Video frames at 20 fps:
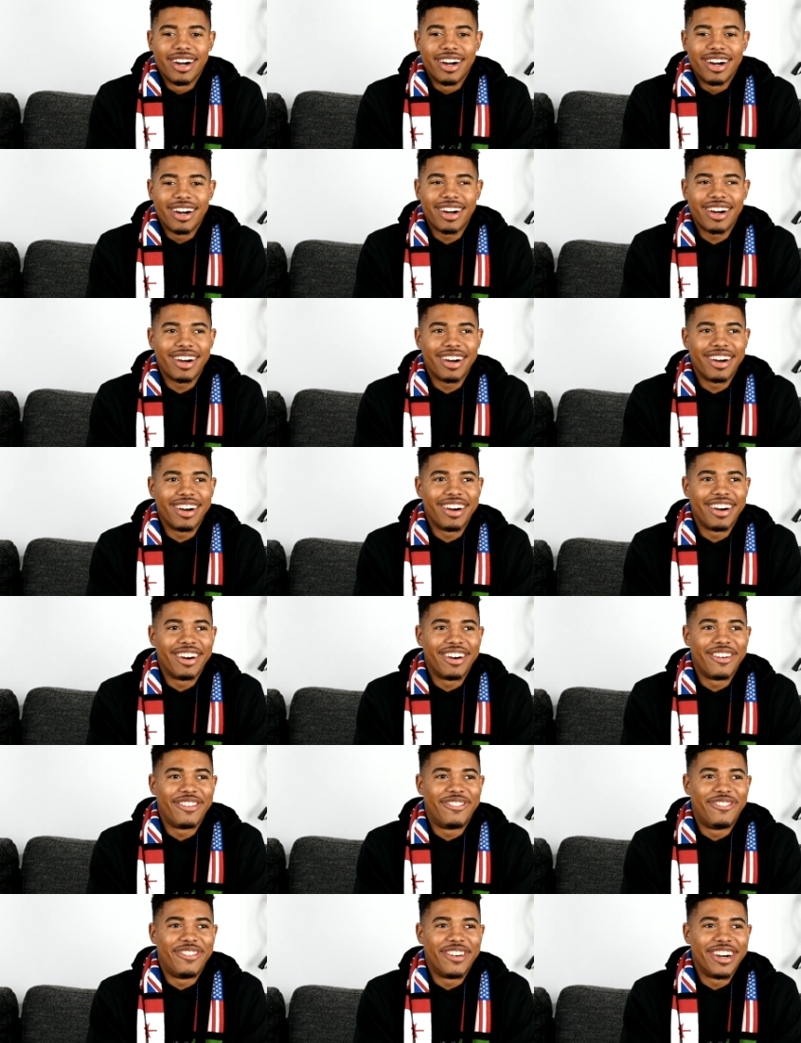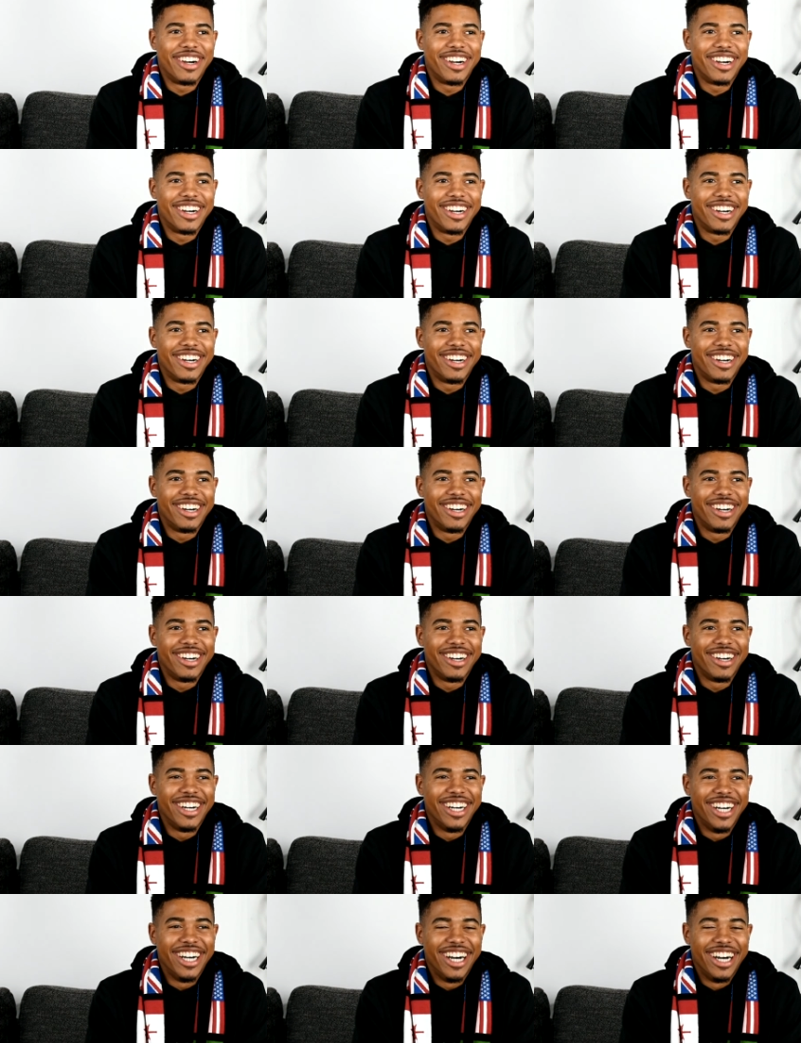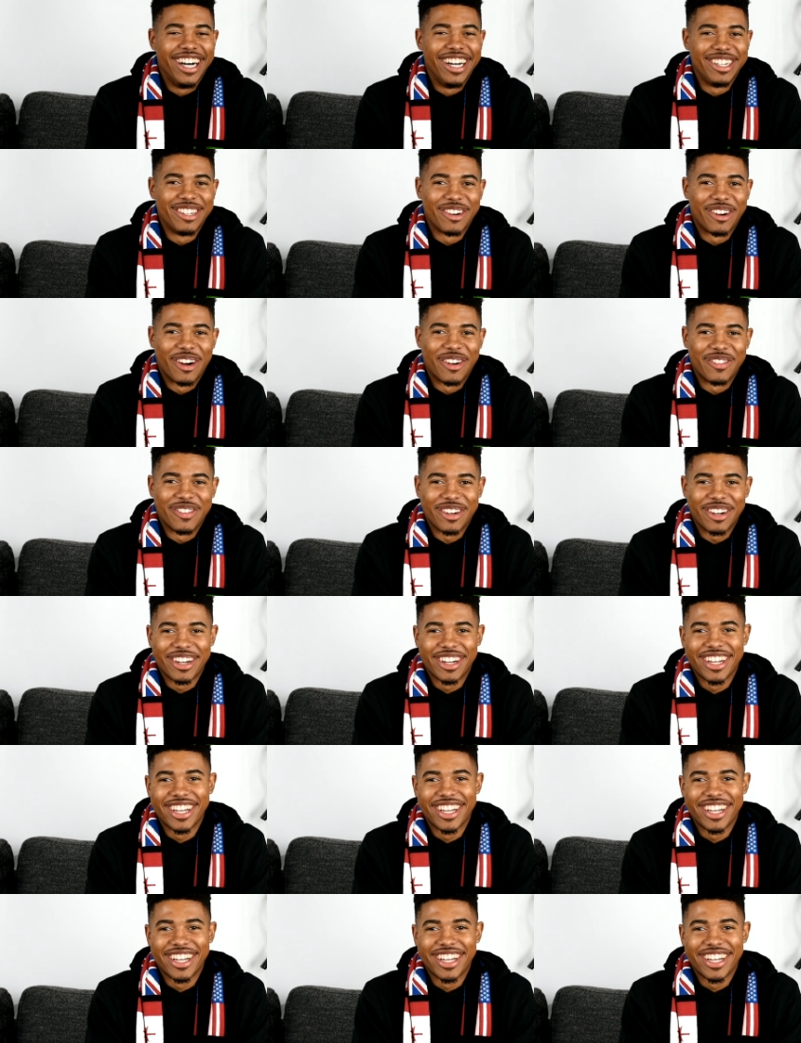Ah, fuck. Under Armour.